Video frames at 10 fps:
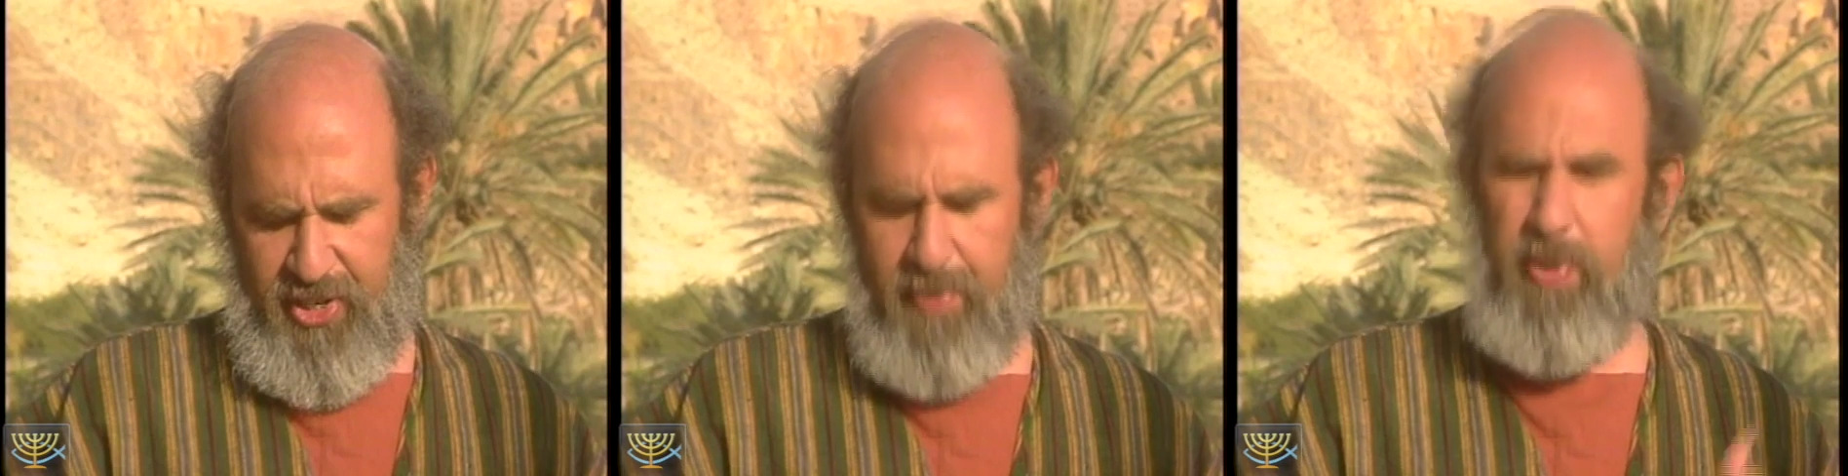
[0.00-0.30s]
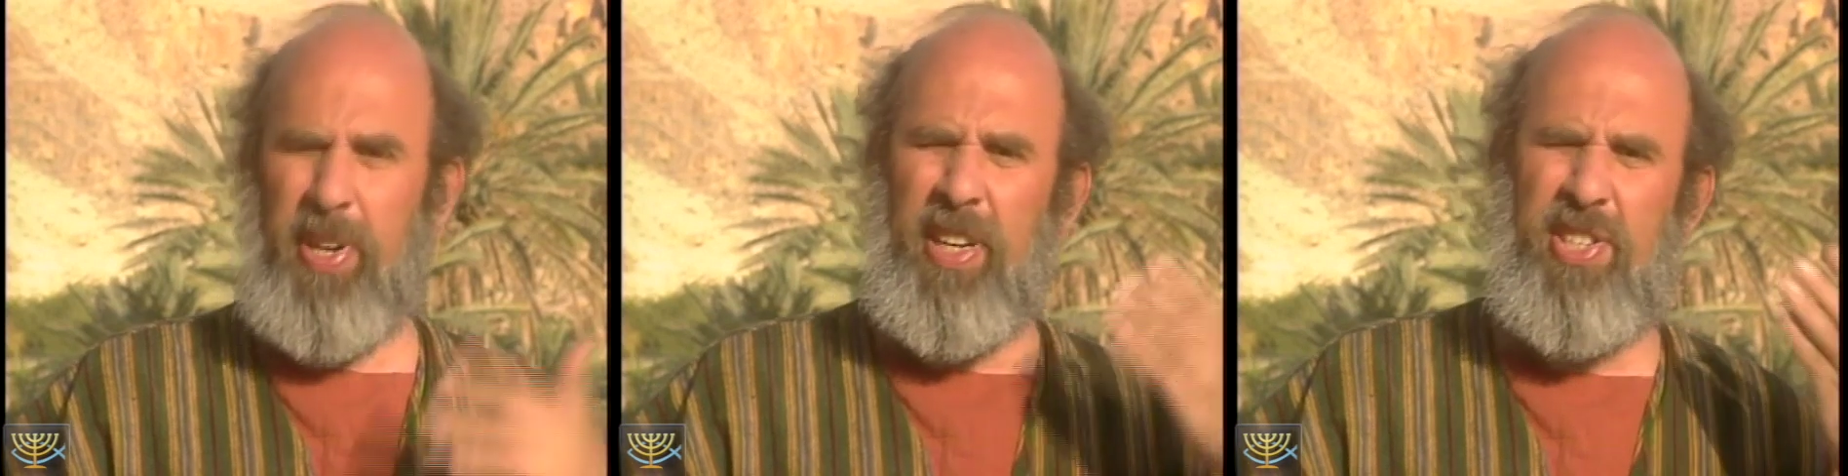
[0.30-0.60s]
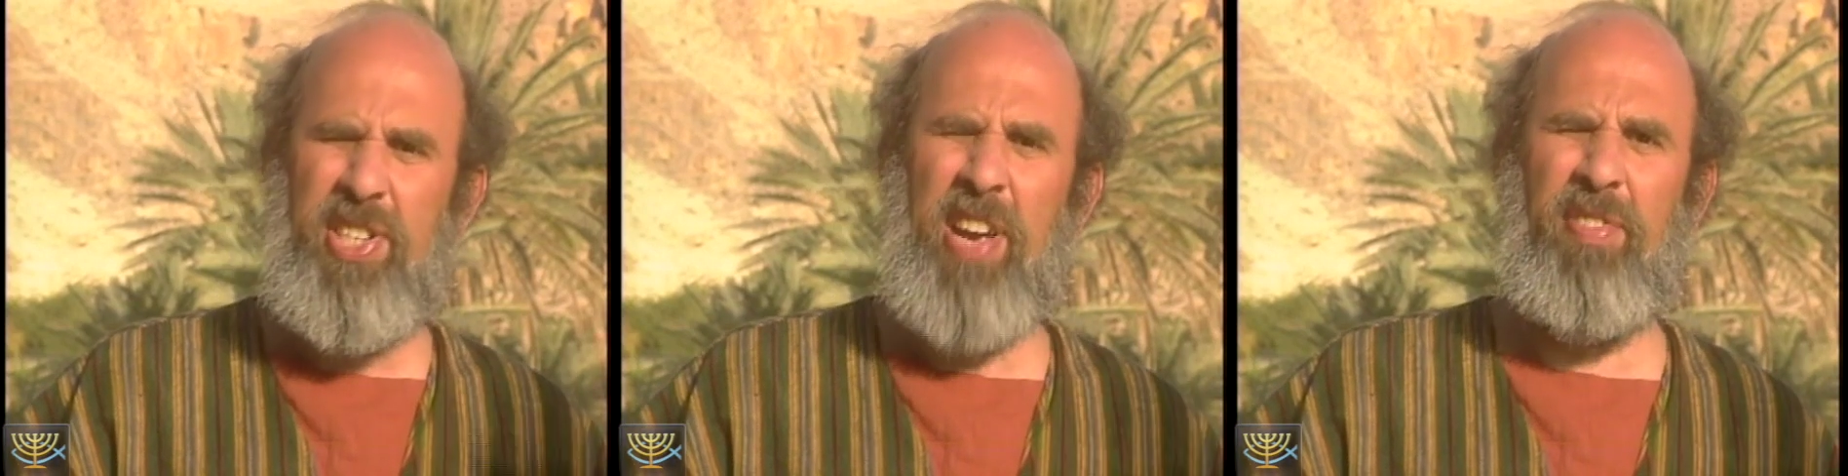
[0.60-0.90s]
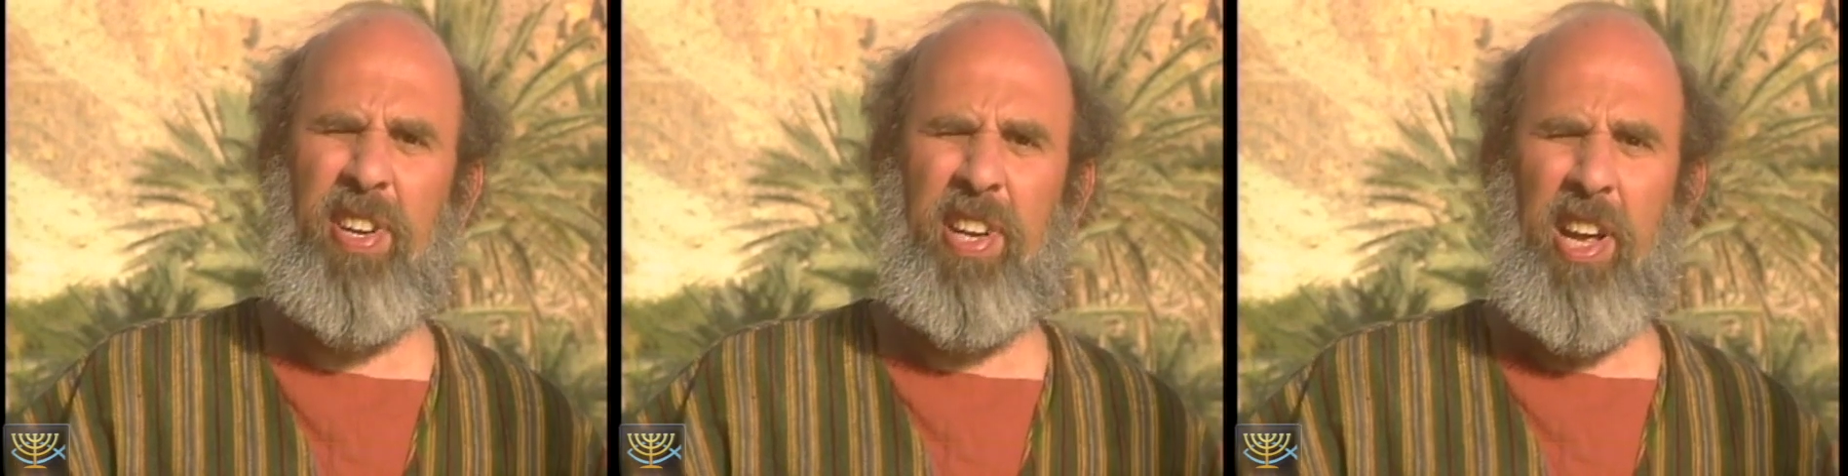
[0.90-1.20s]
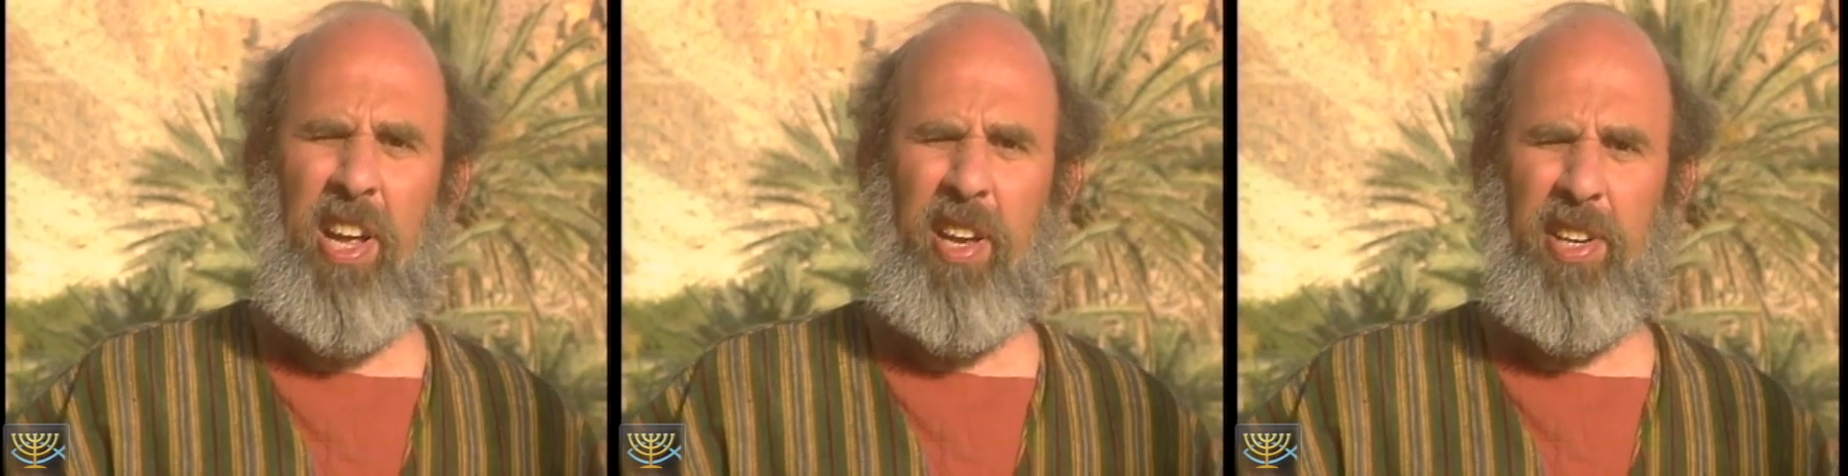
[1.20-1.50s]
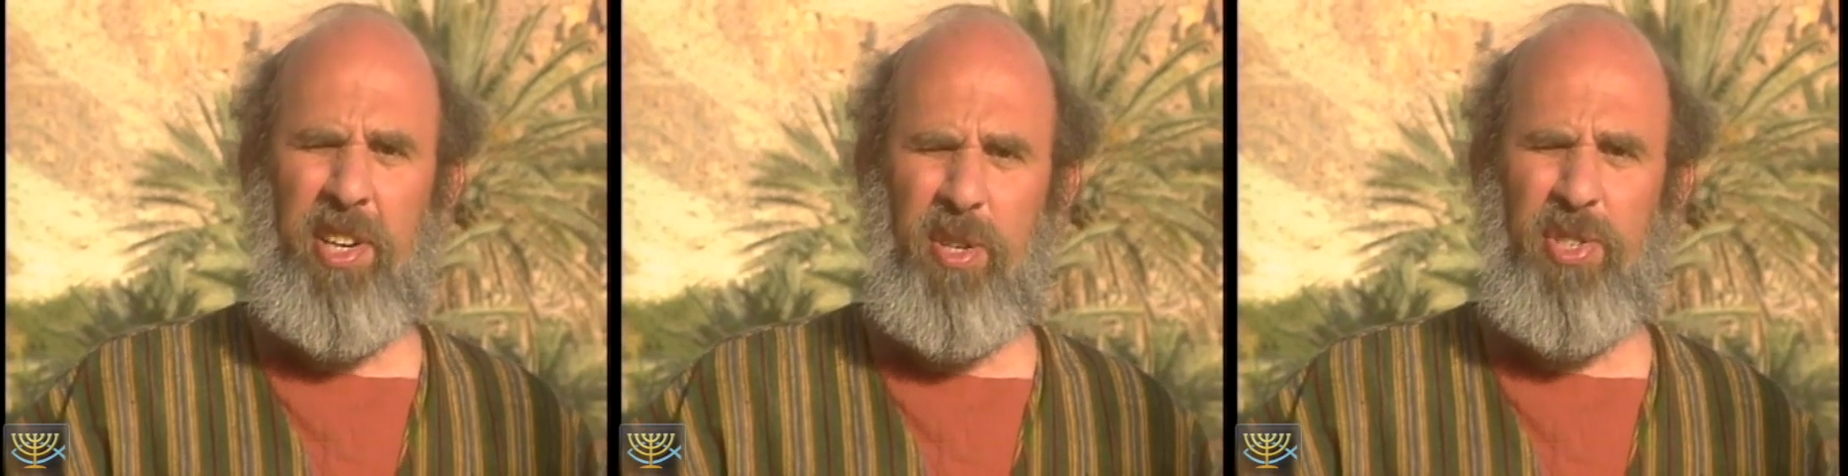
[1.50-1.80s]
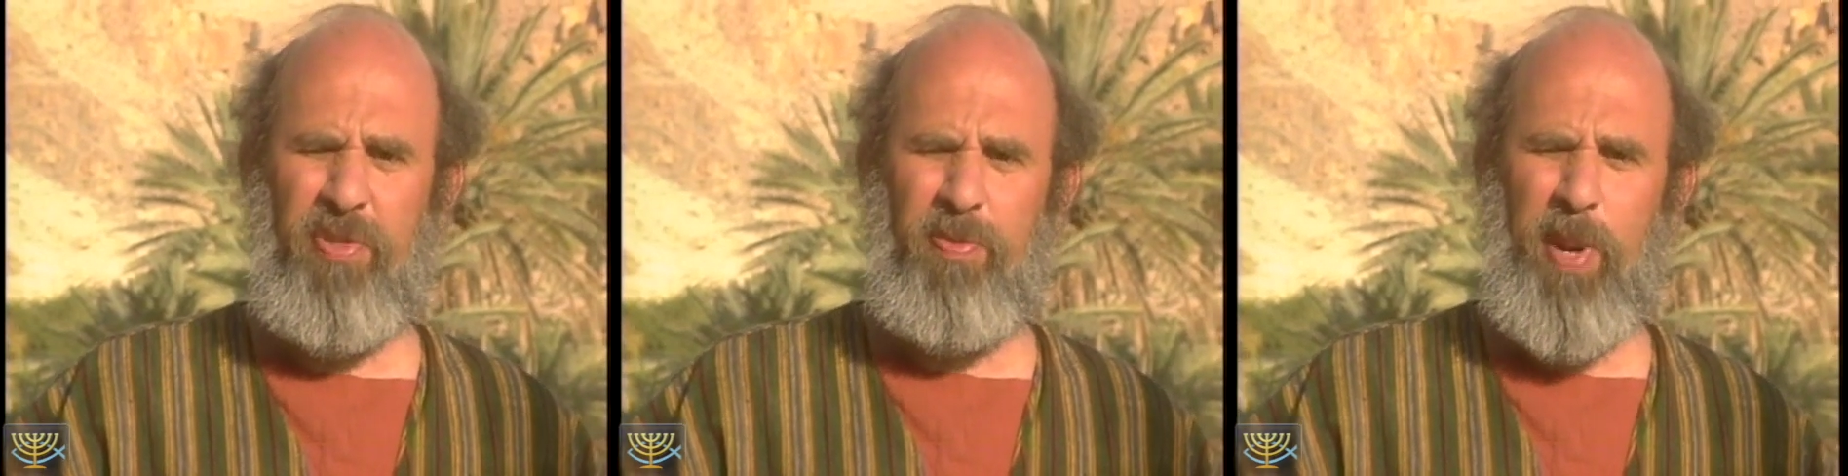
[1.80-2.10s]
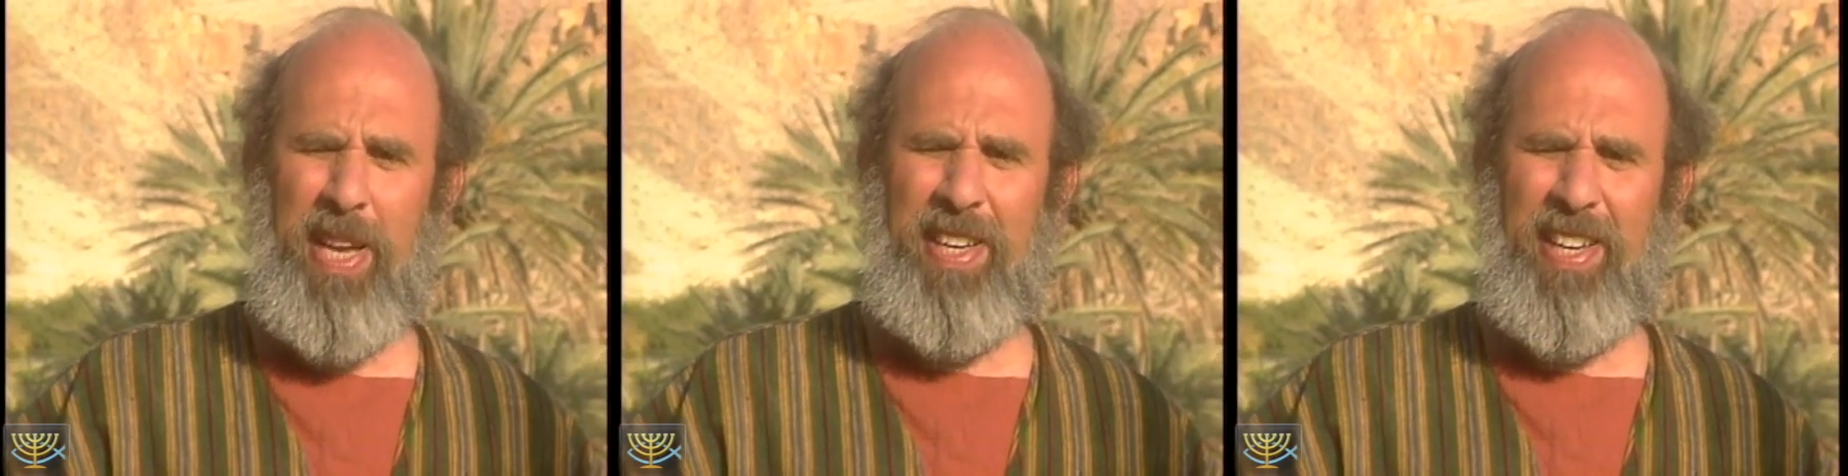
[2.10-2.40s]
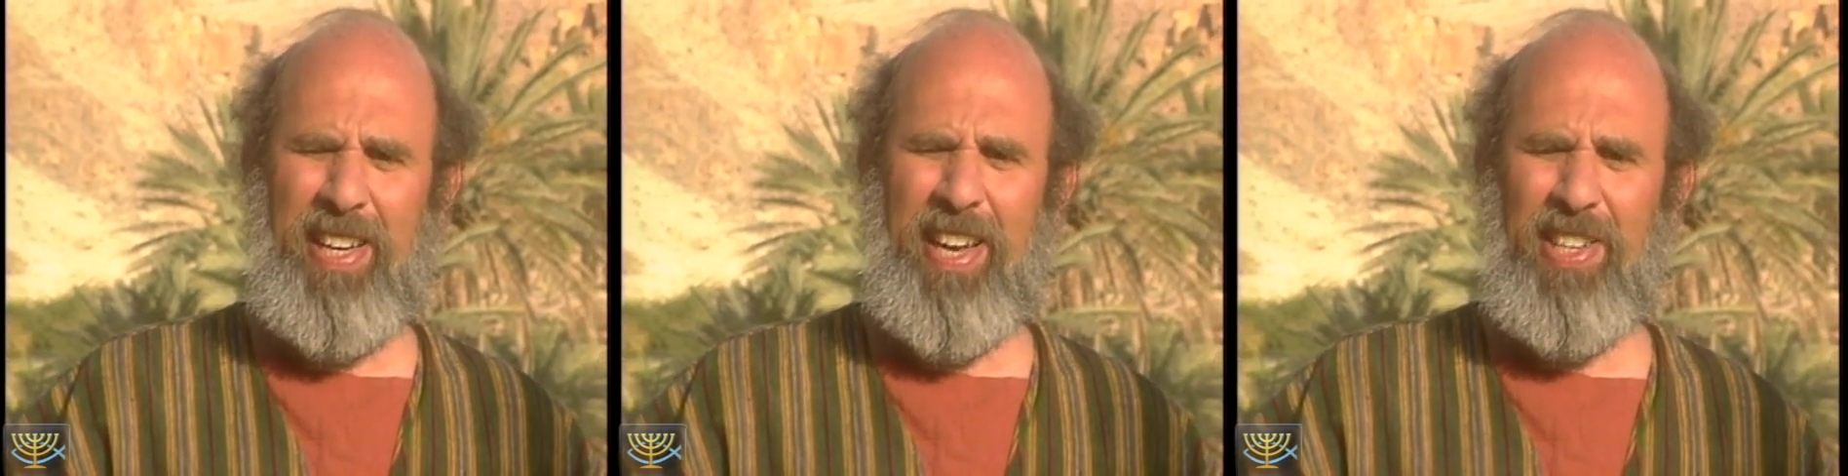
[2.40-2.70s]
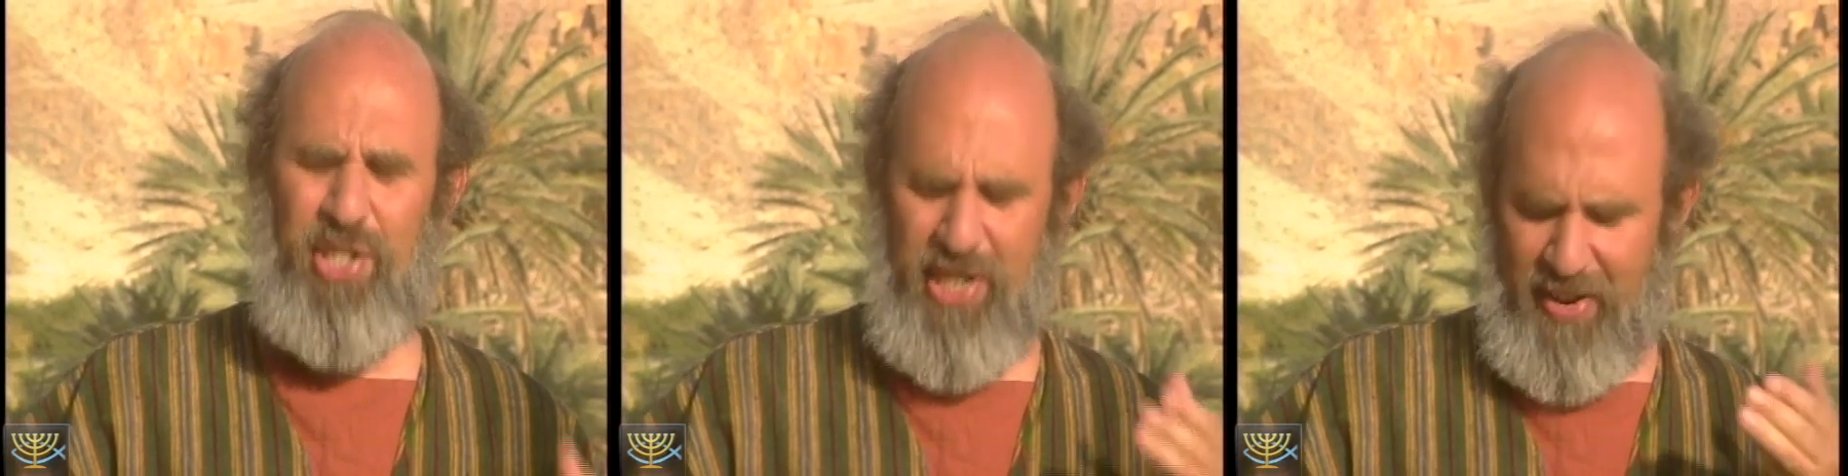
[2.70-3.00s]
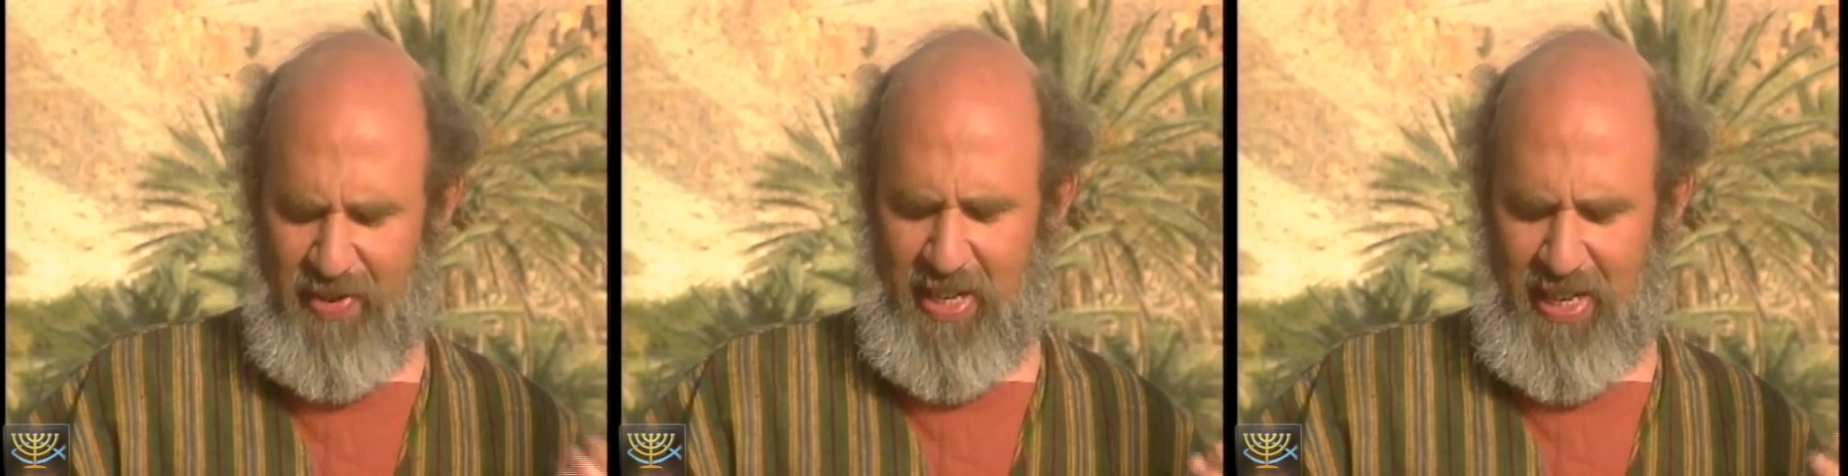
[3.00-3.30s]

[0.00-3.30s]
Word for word: He predicts seven uh, years of plenty and seven